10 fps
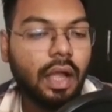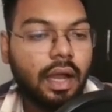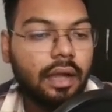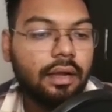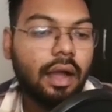
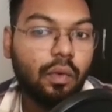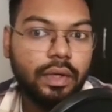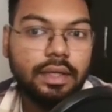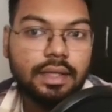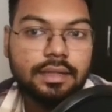and
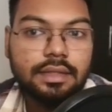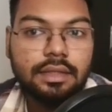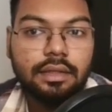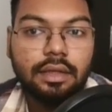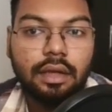how it does
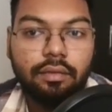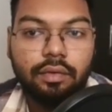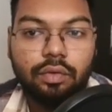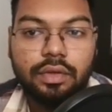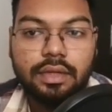it.
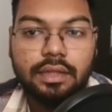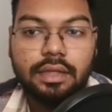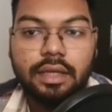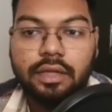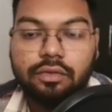We would see
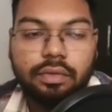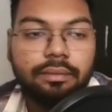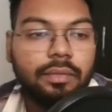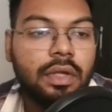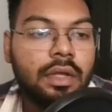in the next one.